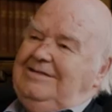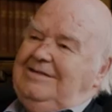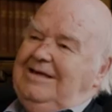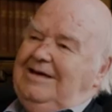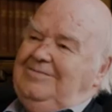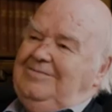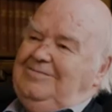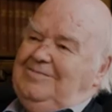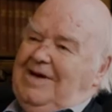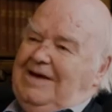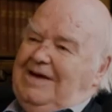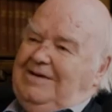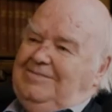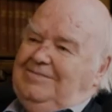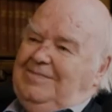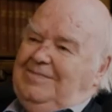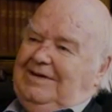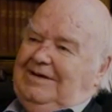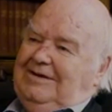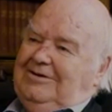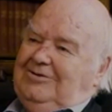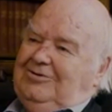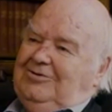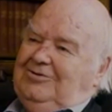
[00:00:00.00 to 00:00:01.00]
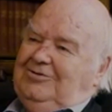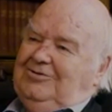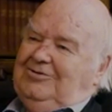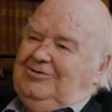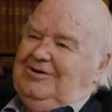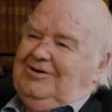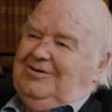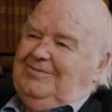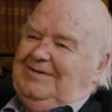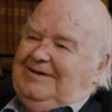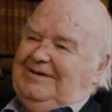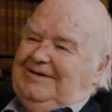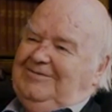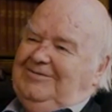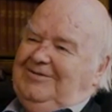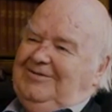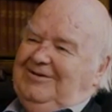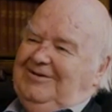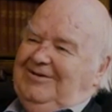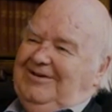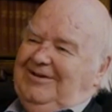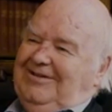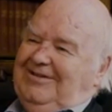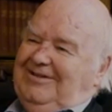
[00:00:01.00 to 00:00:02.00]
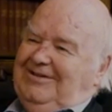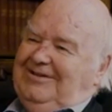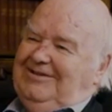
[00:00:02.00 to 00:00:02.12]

that might be a good topic for another